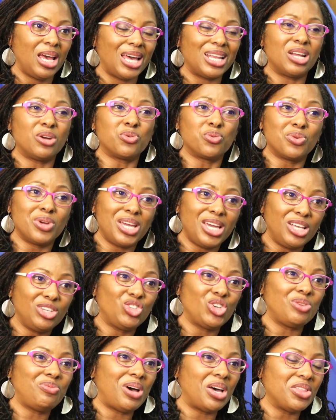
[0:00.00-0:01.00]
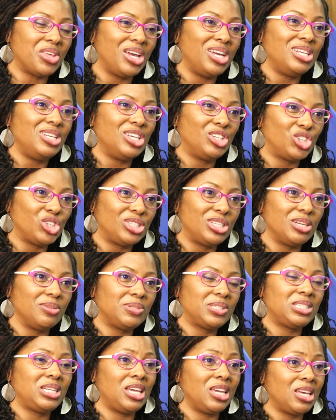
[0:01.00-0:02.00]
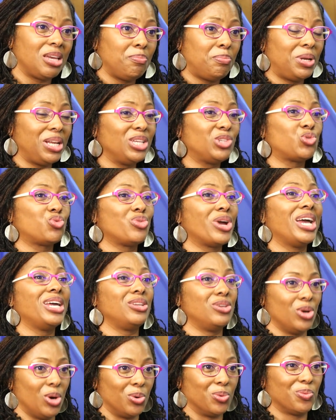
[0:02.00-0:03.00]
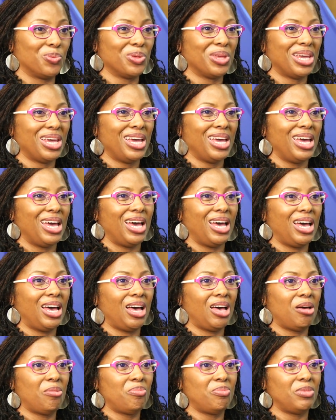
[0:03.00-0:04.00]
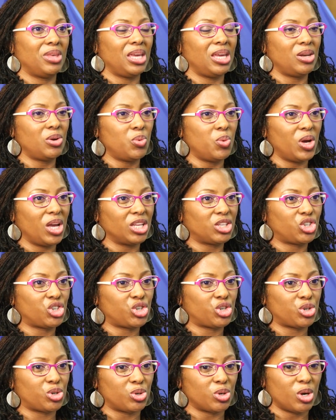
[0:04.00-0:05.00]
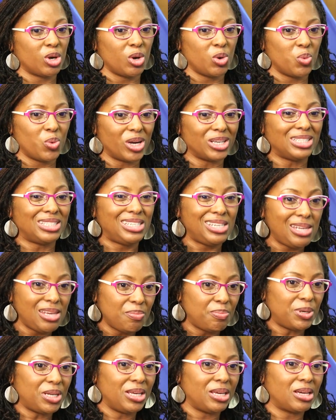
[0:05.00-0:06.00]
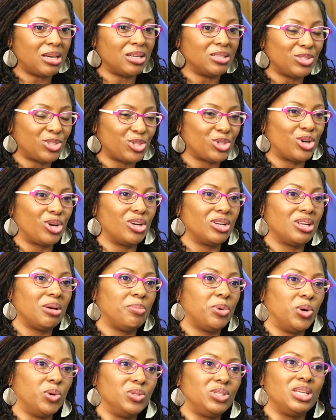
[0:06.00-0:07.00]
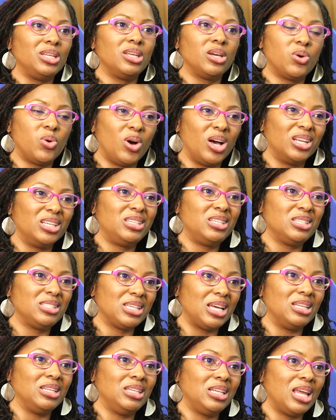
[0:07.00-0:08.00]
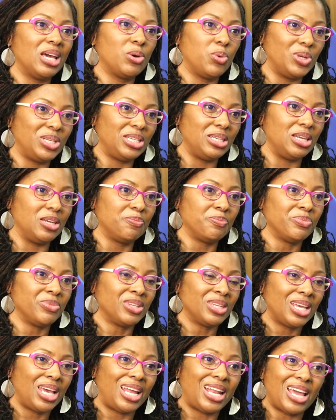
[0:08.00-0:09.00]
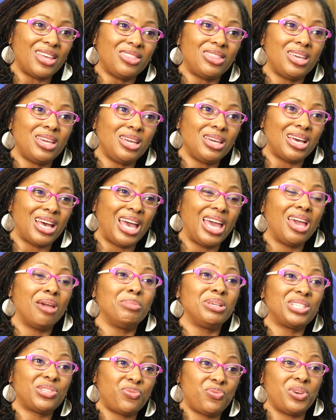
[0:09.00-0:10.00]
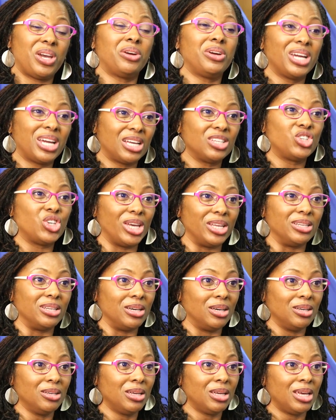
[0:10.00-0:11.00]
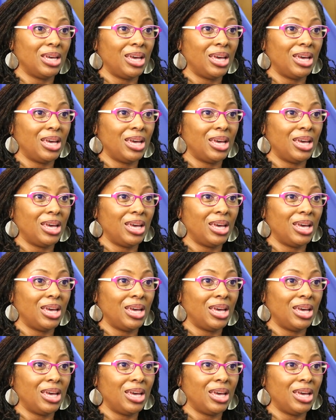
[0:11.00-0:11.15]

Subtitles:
and a range of other initiatives taking place right now in which we're deeply concerned about inequalities and inequity. And I think a hemispheric agenda